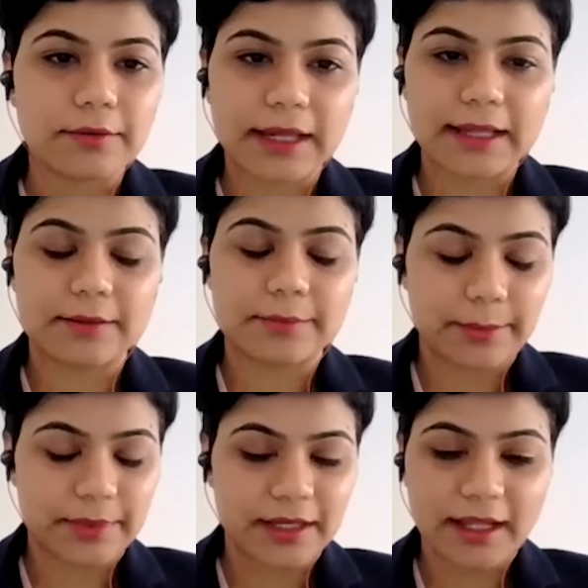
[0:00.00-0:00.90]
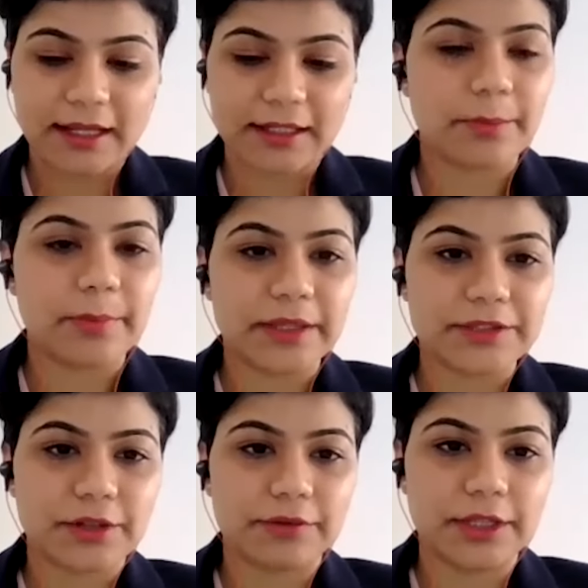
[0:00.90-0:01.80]
uh, I mean, at the
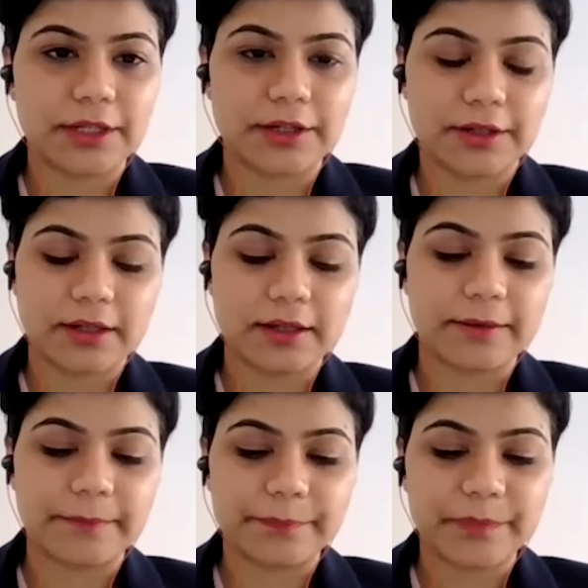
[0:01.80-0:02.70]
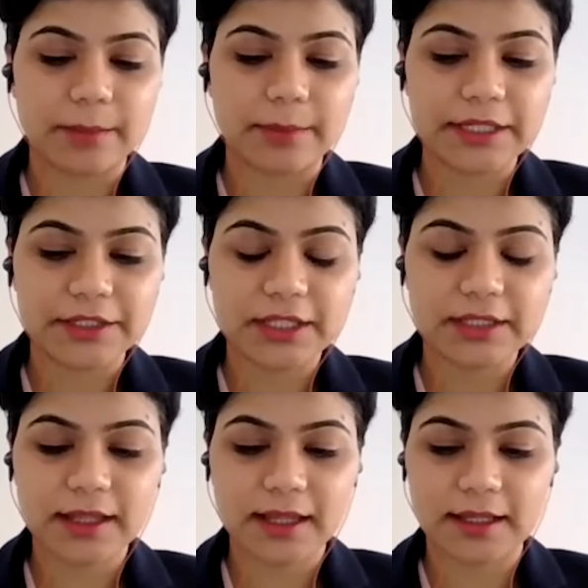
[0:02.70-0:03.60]
best of their um,
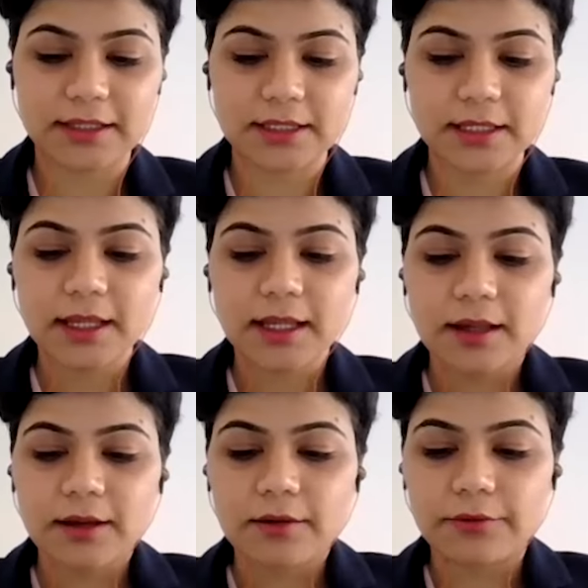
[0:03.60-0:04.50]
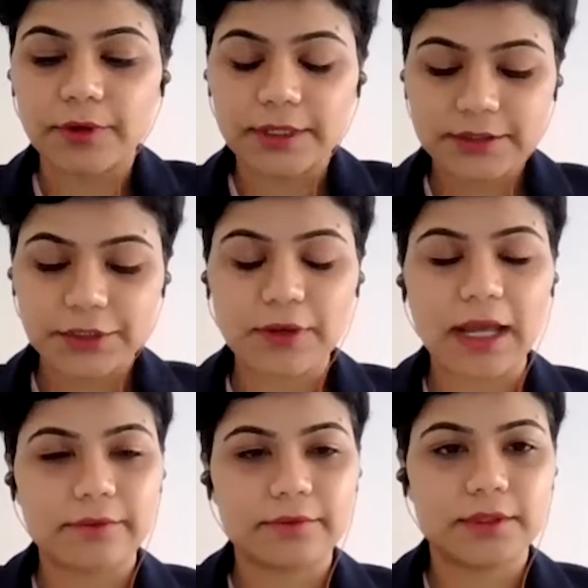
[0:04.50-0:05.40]
abilities. And once you
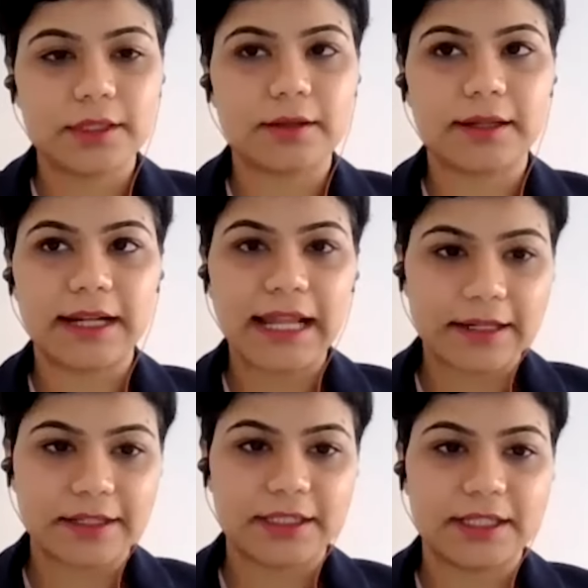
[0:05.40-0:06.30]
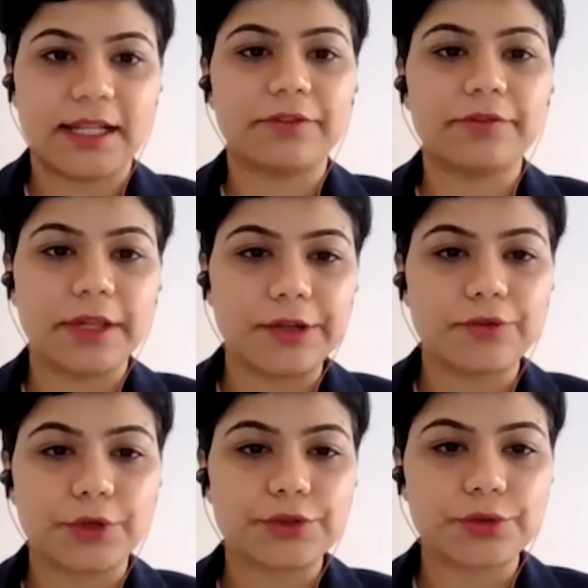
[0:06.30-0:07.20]
have the clarity, like where you
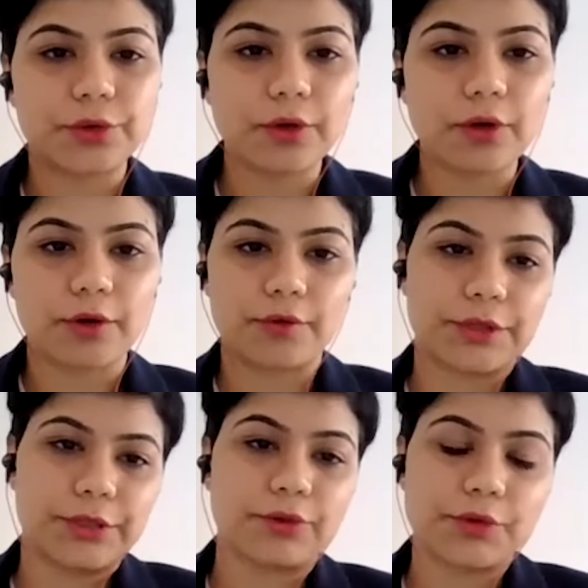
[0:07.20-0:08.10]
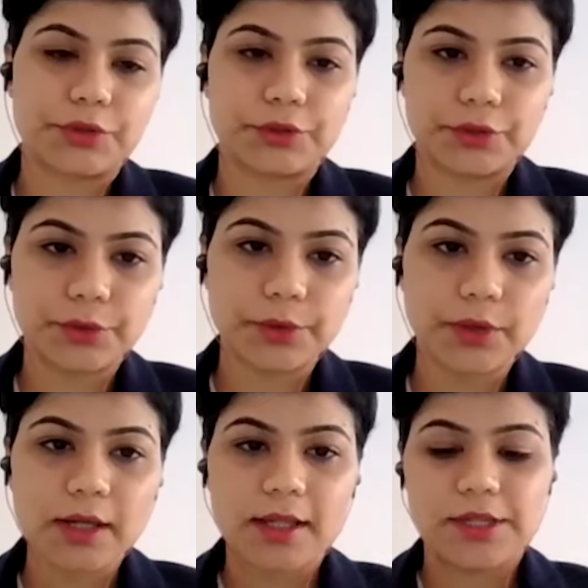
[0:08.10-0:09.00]
want to go or what you want to
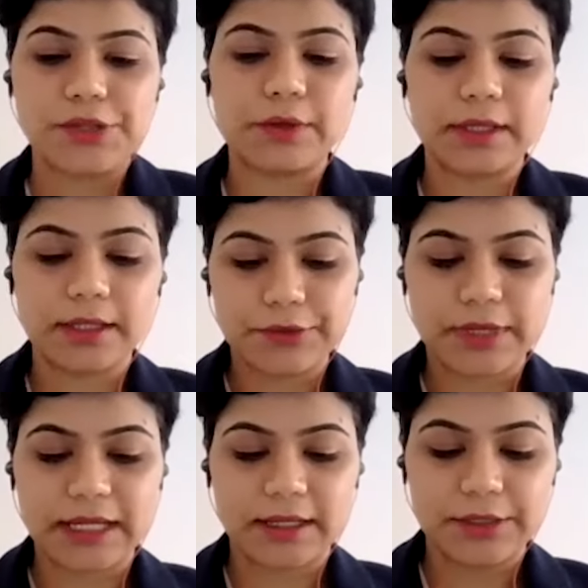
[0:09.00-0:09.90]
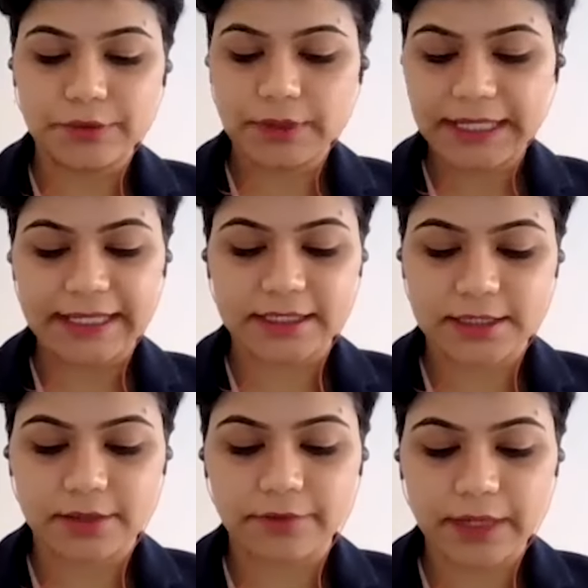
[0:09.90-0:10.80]
do, you you can you will
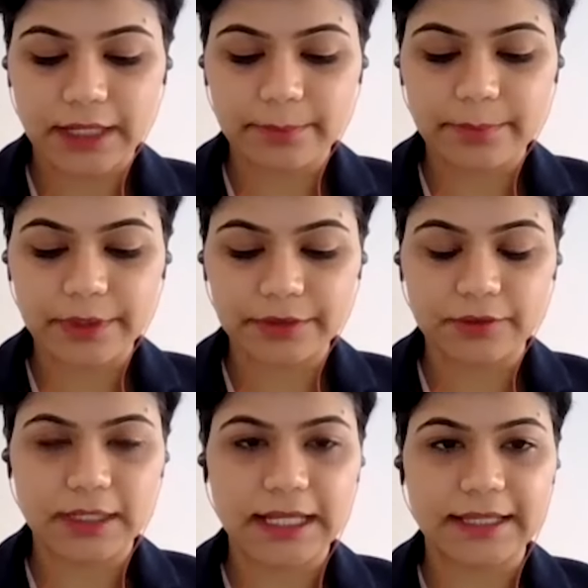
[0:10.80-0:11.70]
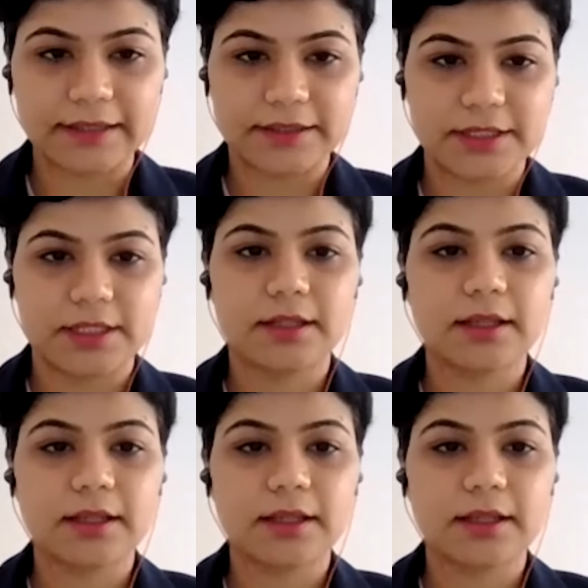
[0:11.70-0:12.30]
get a very personalized